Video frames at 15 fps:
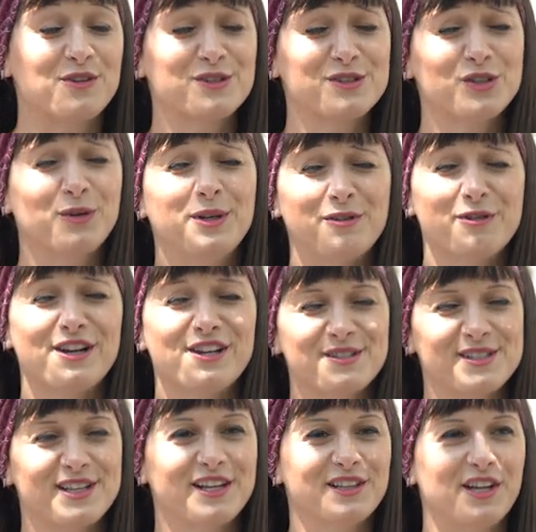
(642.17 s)
There are so many
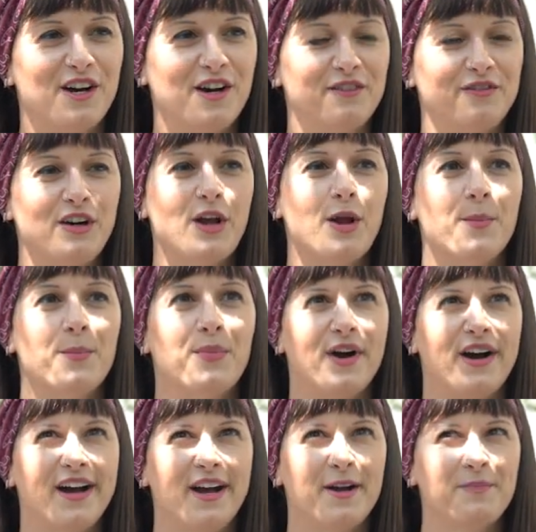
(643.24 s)
creators that I love,
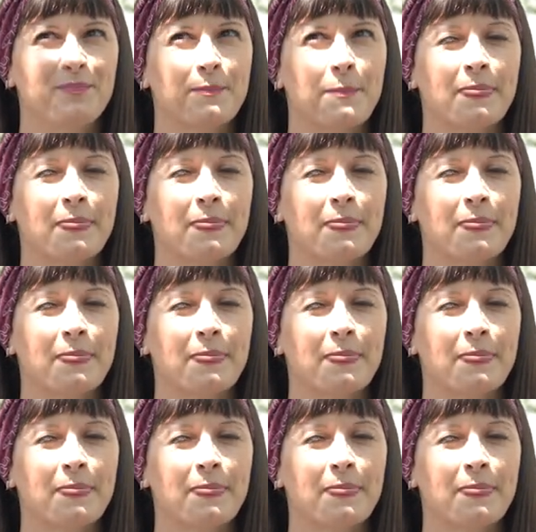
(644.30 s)
but